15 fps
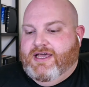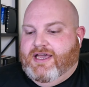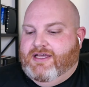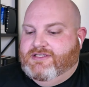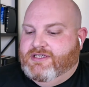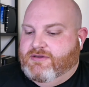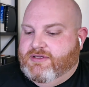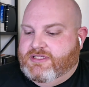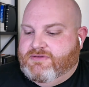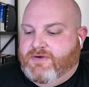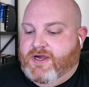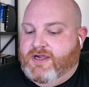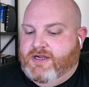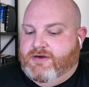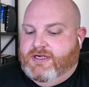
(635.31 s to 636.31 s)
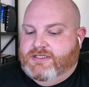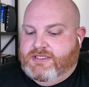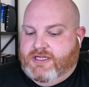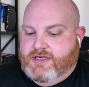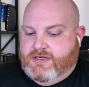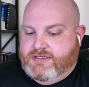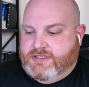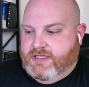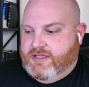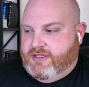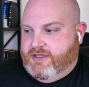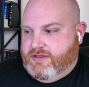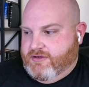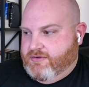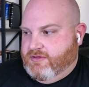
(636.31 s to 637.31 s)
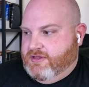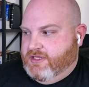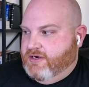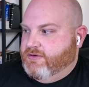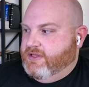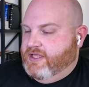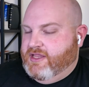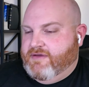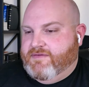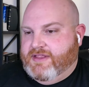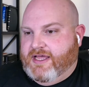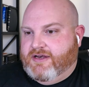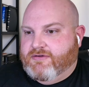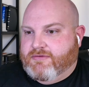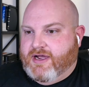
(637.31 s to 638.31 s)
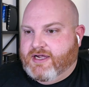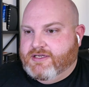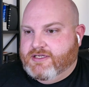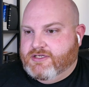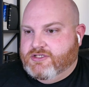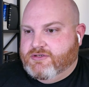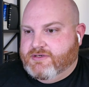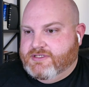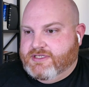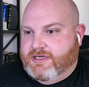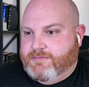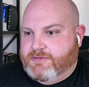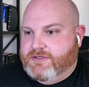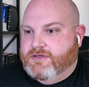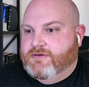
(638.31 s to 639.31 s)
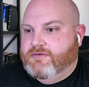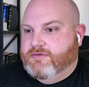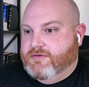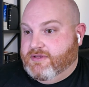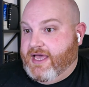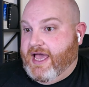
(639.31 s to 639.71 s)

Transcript: And so it's very interesting to hear you say that you're literally leaving that directing choice up to